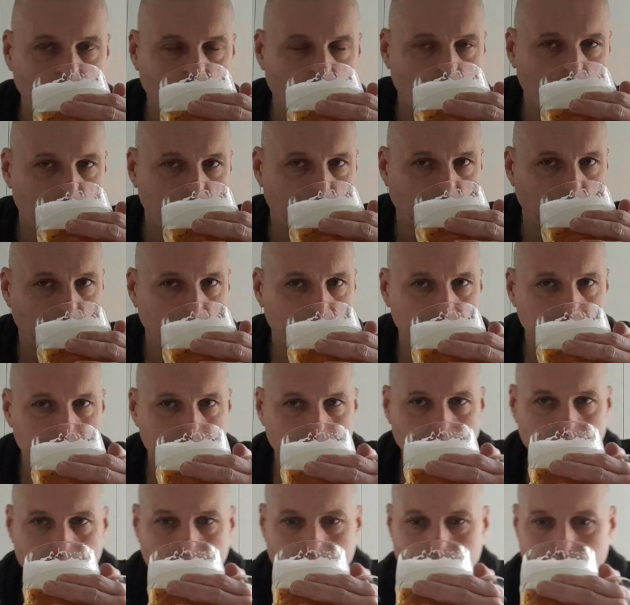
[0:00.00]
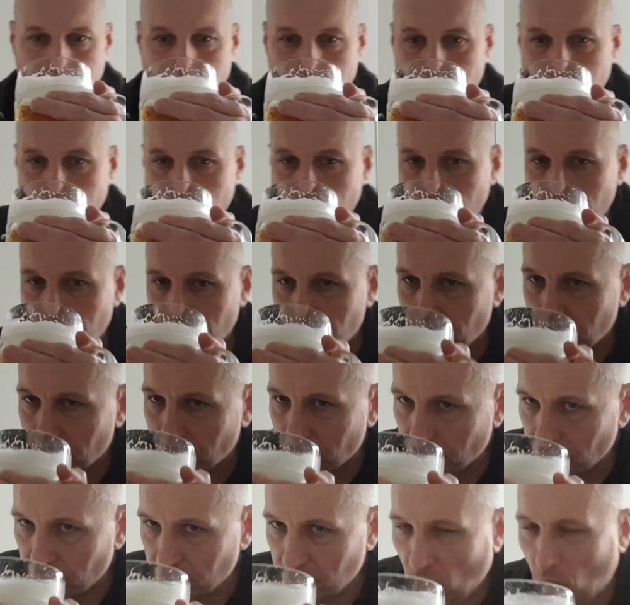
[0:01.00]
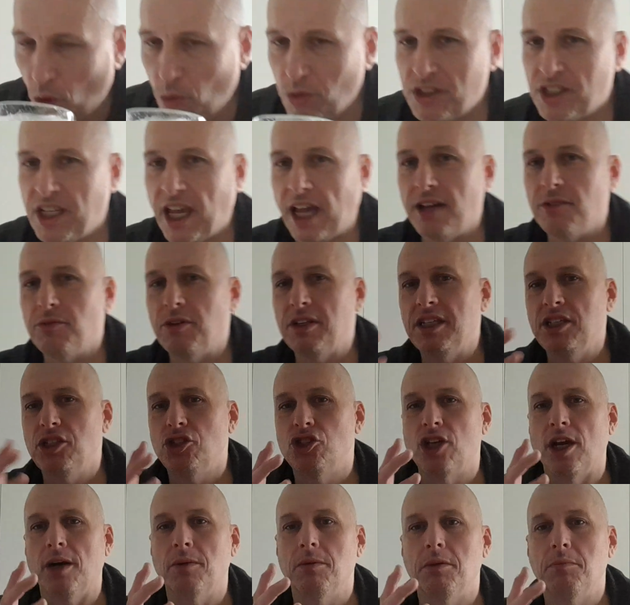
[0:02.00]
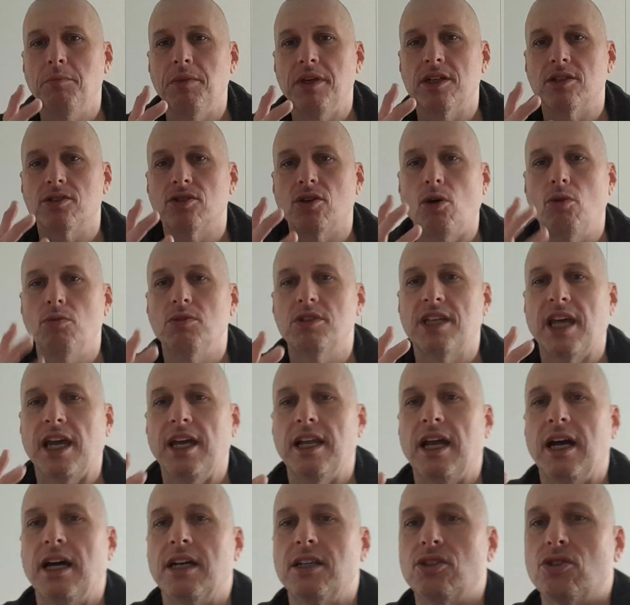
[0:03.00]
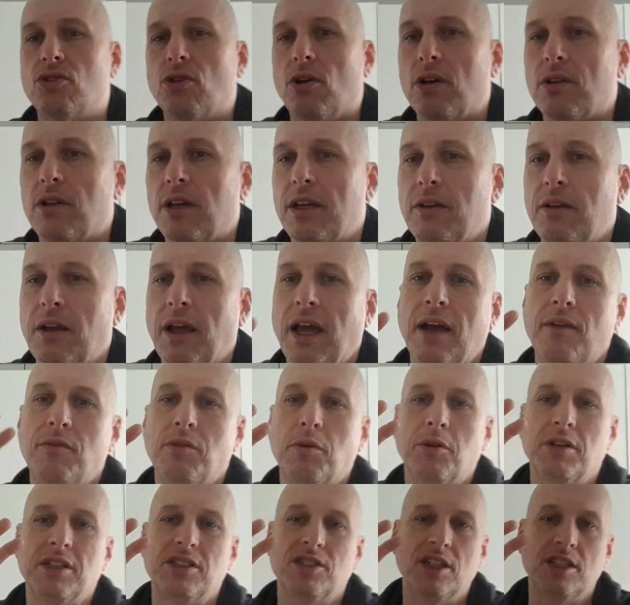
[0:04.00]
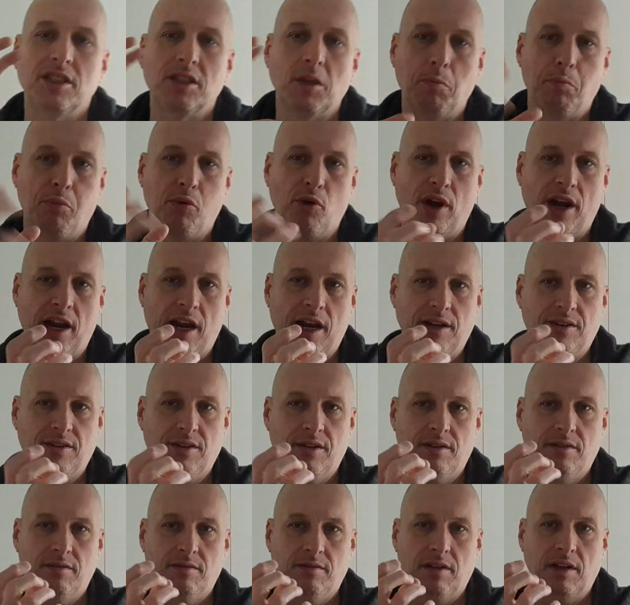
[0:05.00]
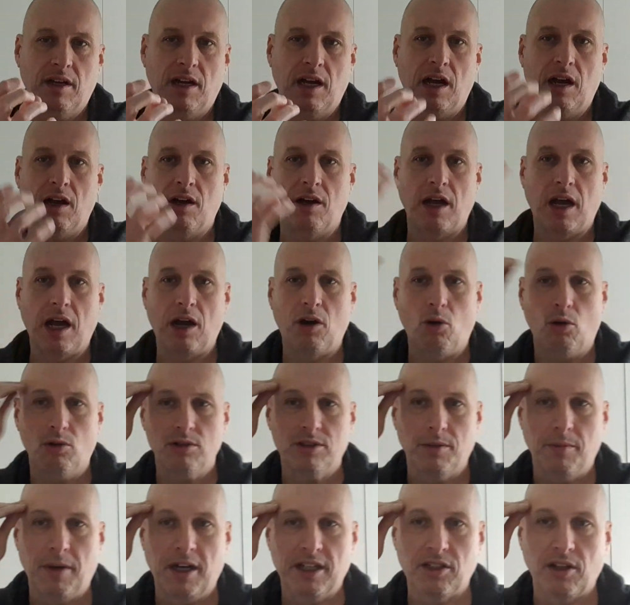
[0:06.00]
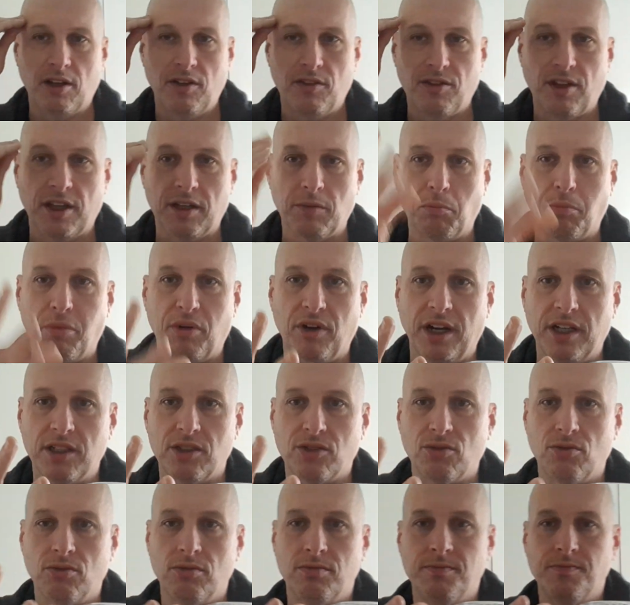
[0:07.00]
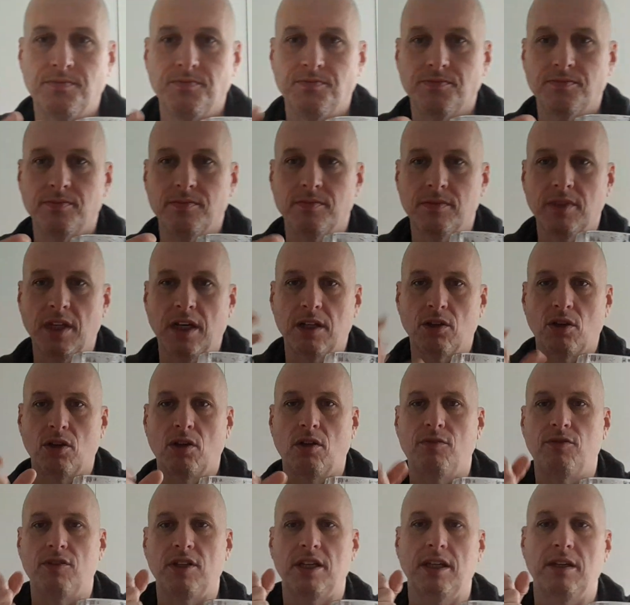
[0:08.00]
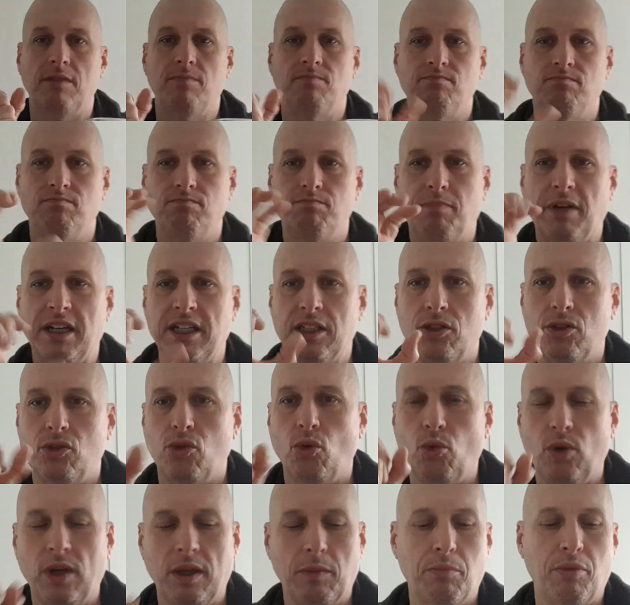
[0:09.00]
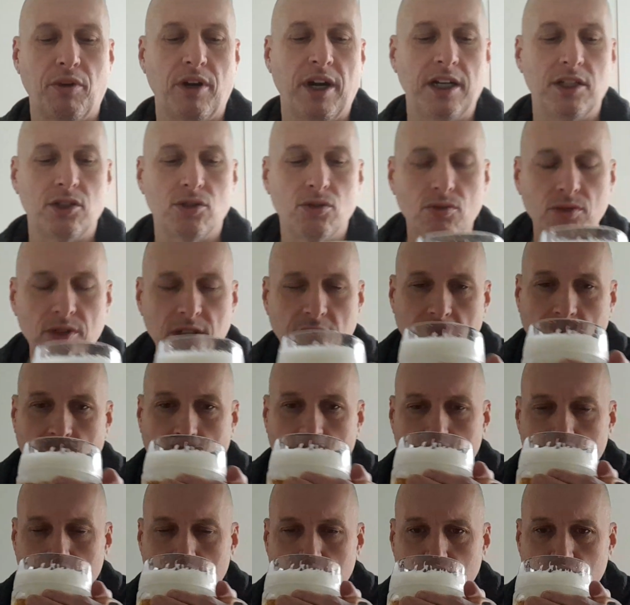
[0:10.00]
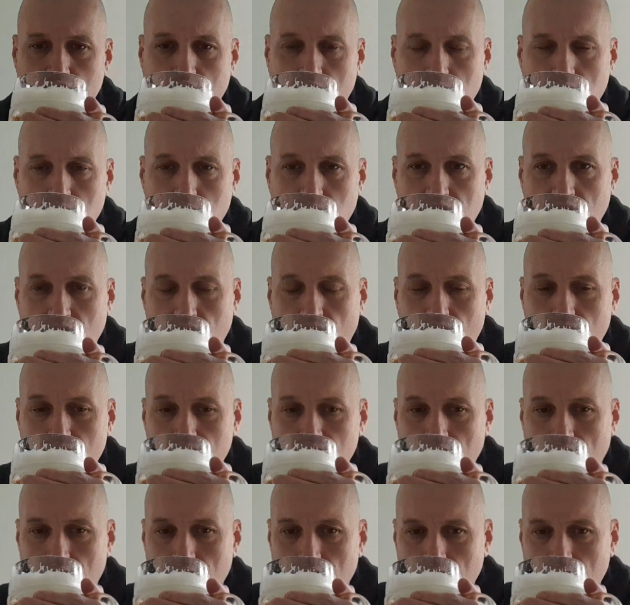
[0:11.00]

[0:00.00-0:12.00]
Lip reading: what we're getting. Always get with these German beers, always get that sort of, like, everybody says the bread. I automatically think pretzel, that lovely big doughy pretzel you get in the German beer halls.